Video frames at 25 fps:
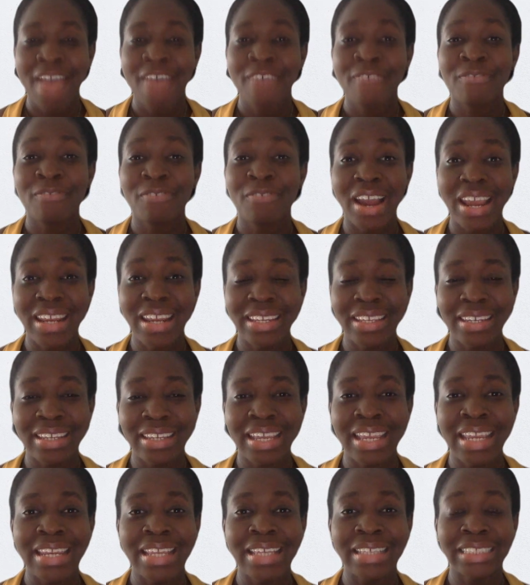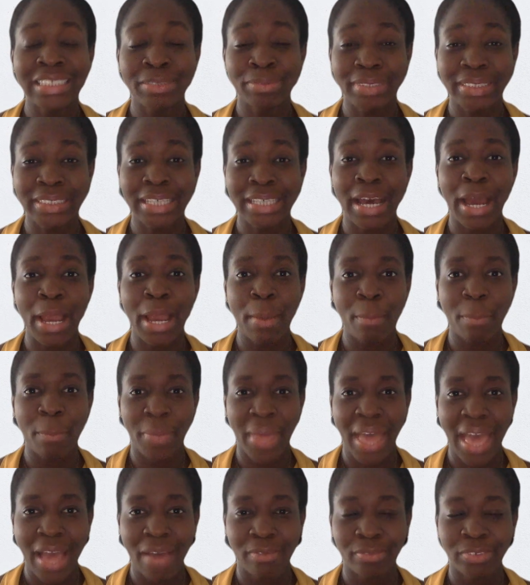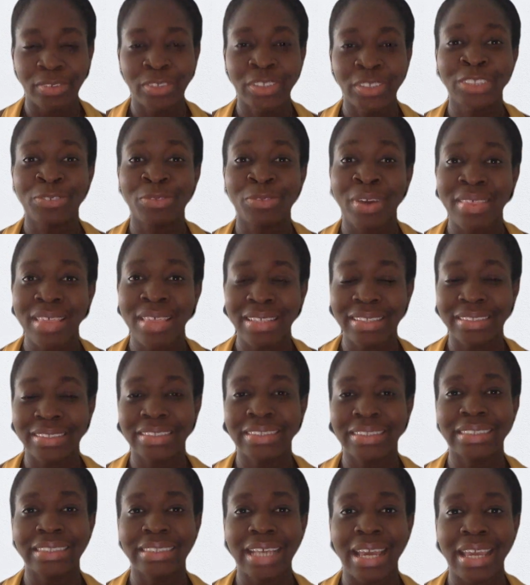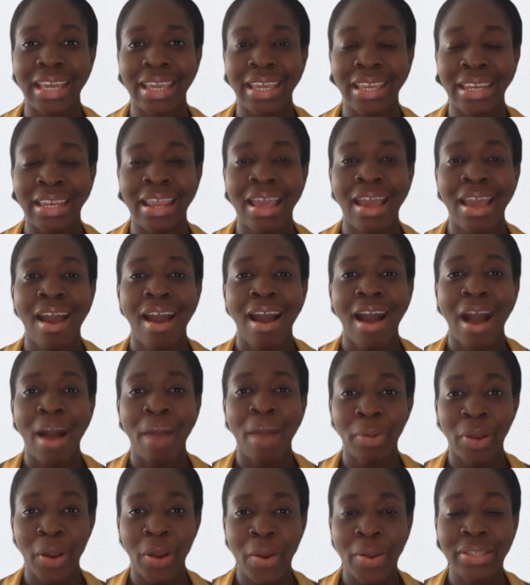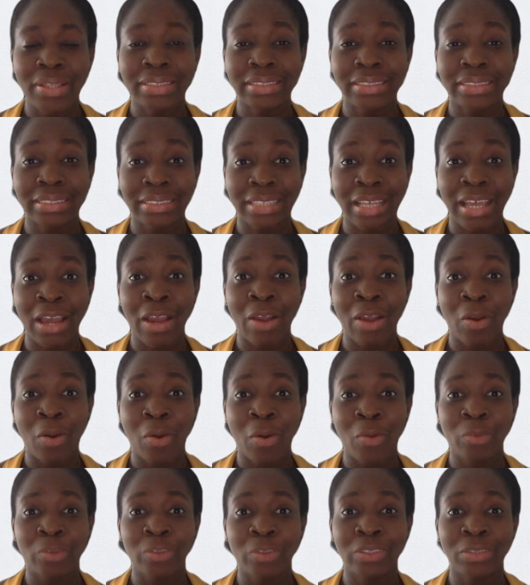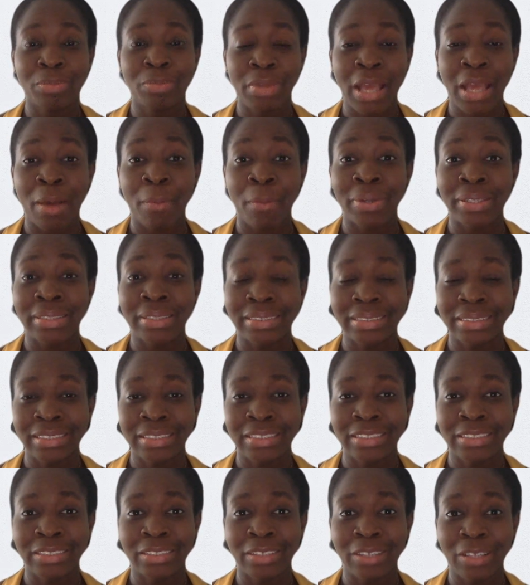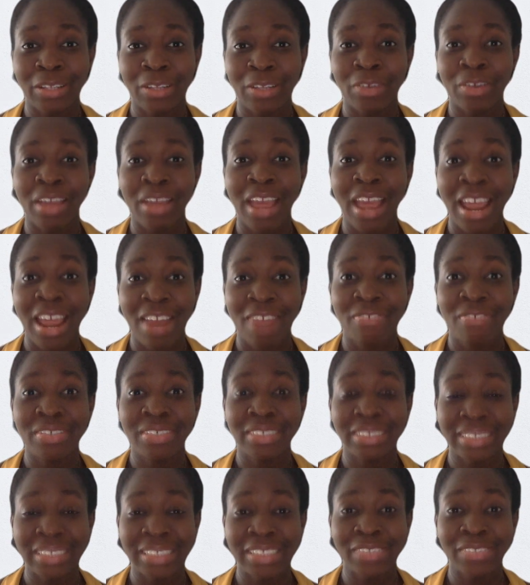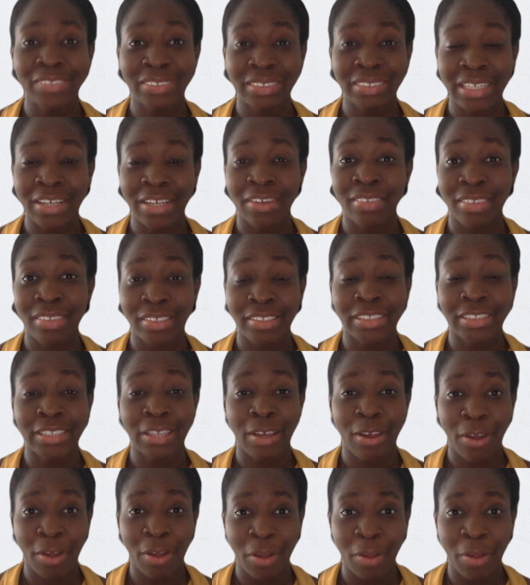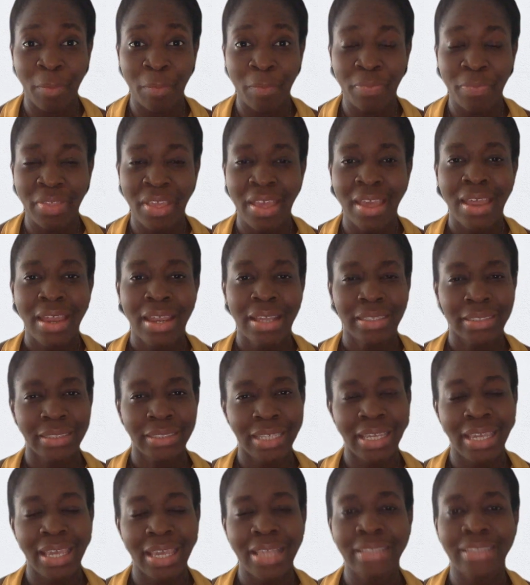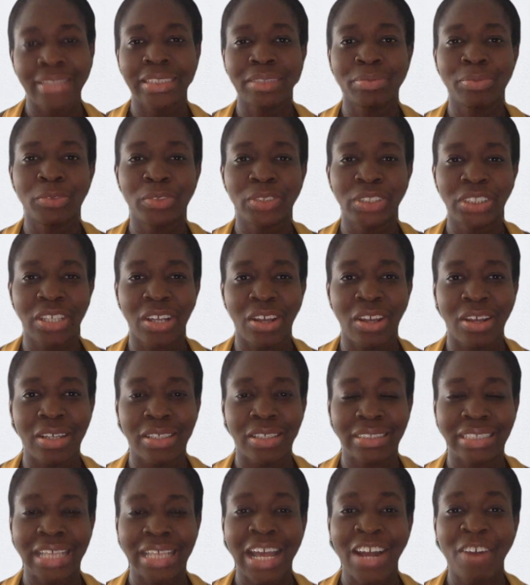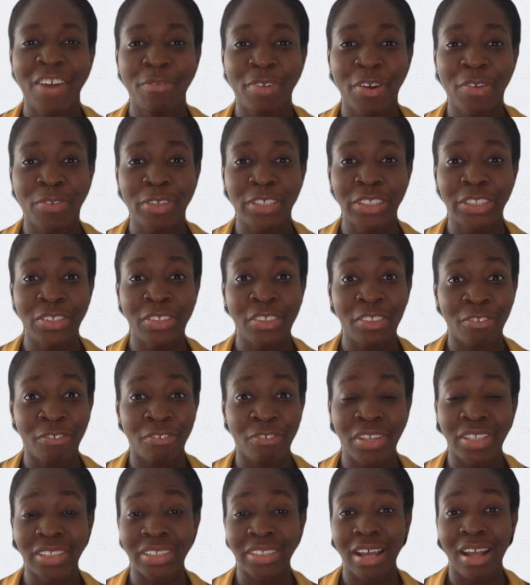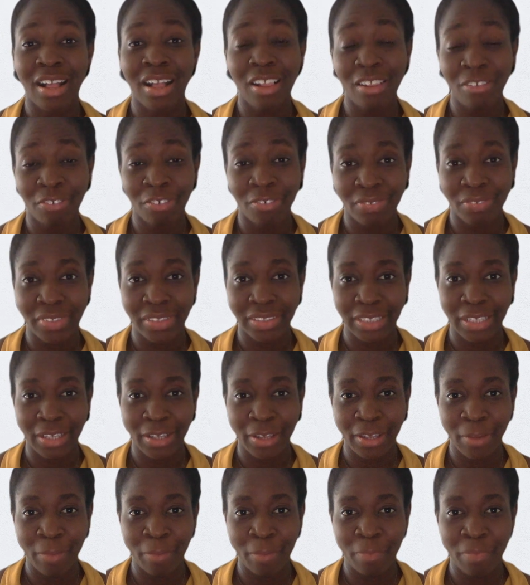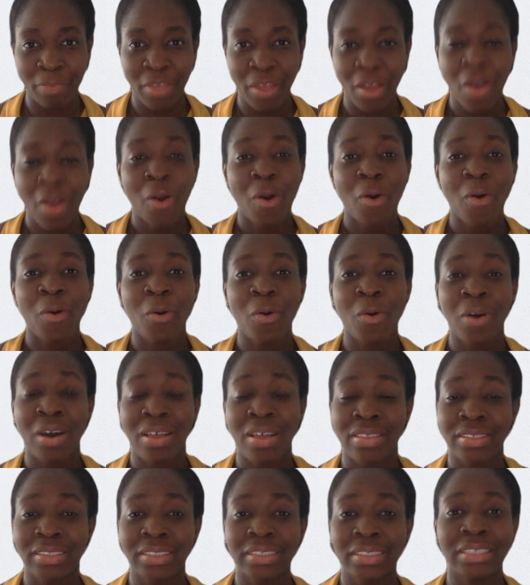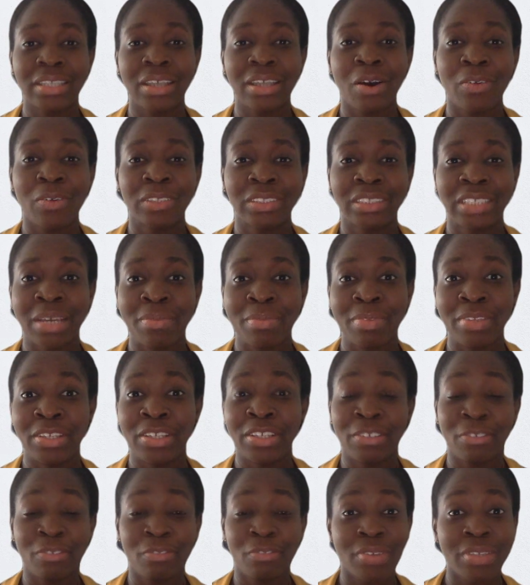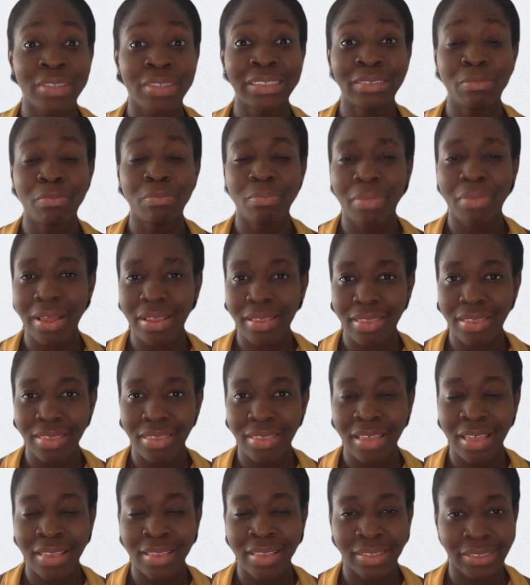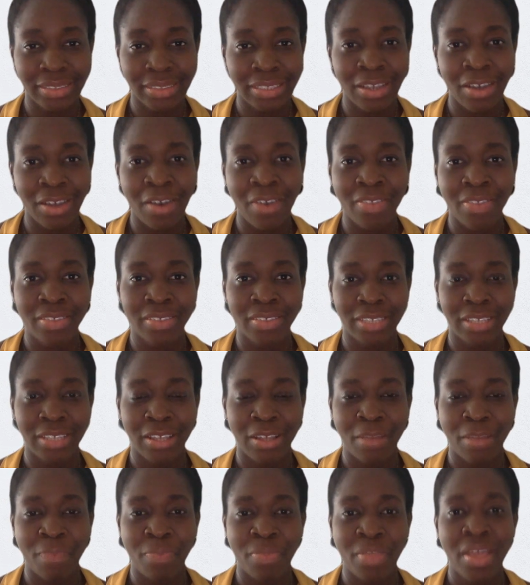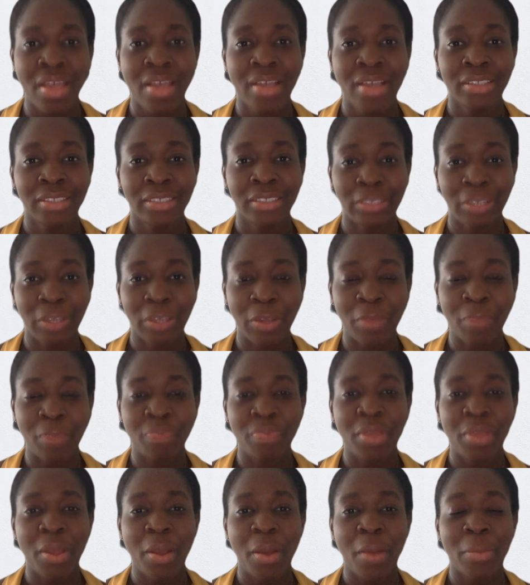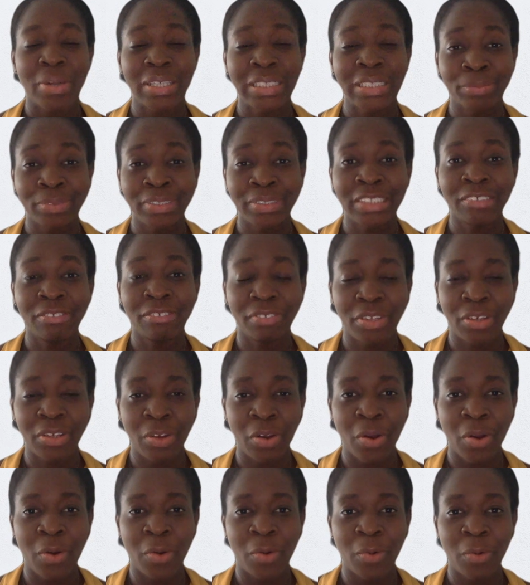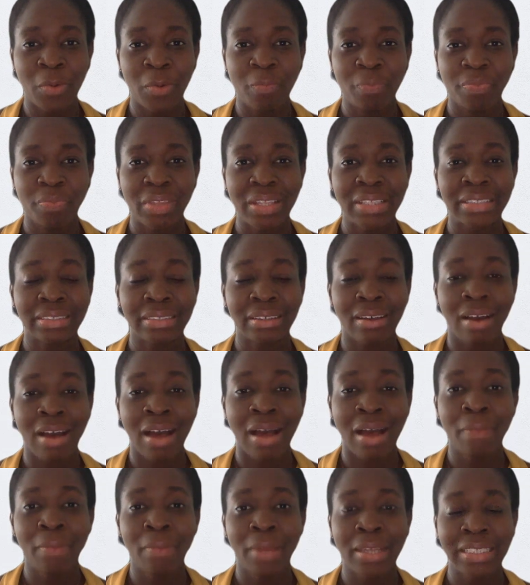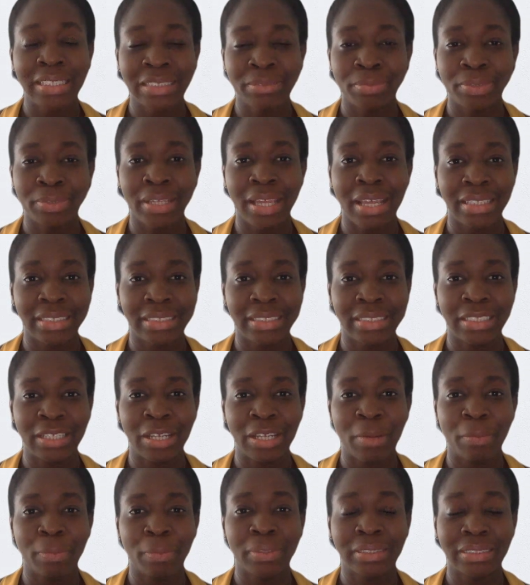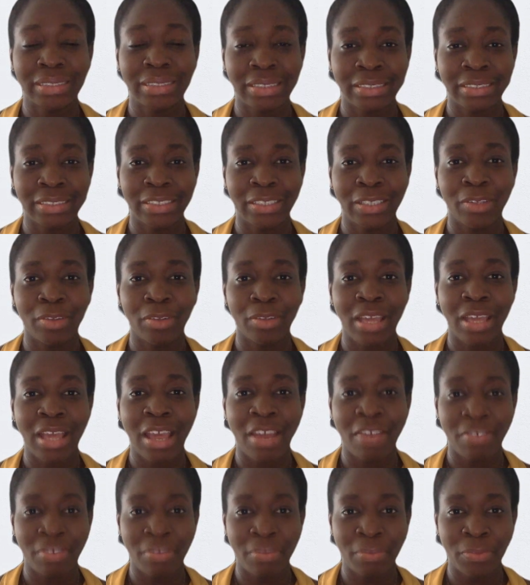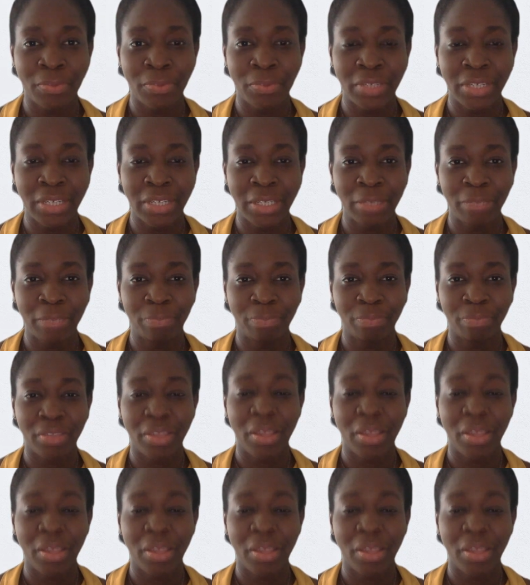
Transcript: Finally, it needs to be time bound. So rather than saying, I'm going to set a goal to be up by 6 o'clock every single day of this term, take it in small chunks. How about we do the first half of the term? Or at the start of term, you do the first month at the start of the term. So my specific goal is that I'm going to be getting up at 6 o'clock every morning.